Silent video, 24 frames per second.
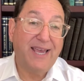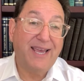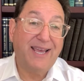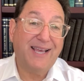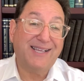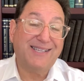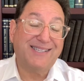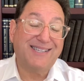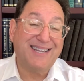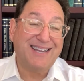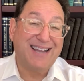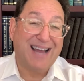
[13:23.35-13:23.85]

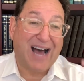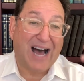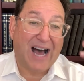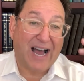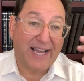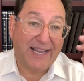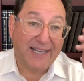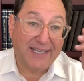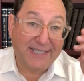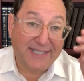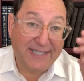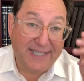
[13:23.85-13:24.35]
is an
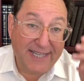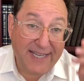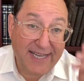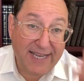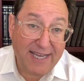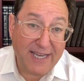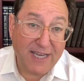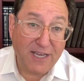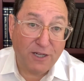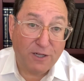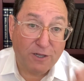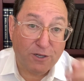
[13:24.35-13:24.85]

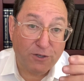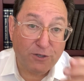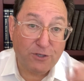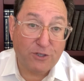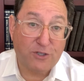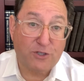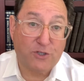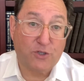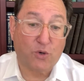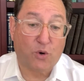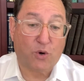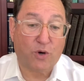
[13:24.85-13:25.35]
ideal
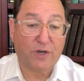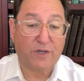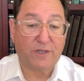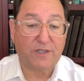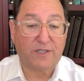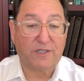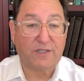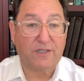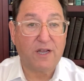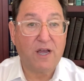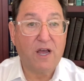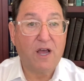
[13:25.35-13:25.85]

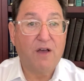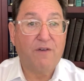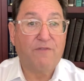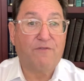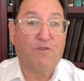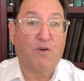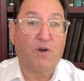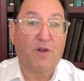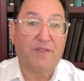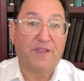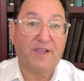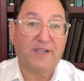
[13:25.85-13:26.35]
source
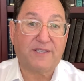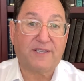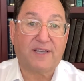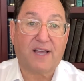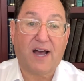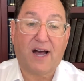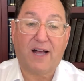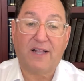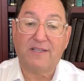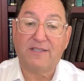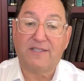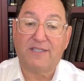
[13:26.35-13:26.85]
for this
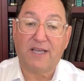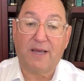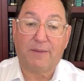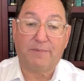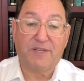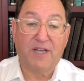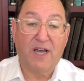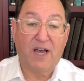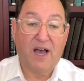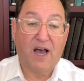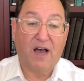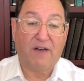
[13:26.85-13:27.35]

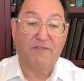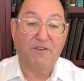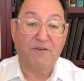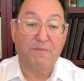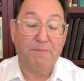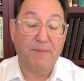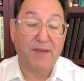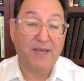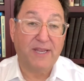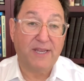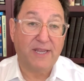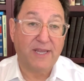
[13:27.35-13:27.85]
concept of a
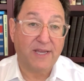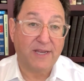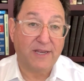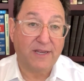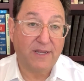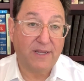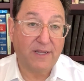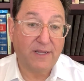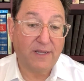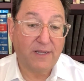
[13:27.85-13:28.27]
minyan.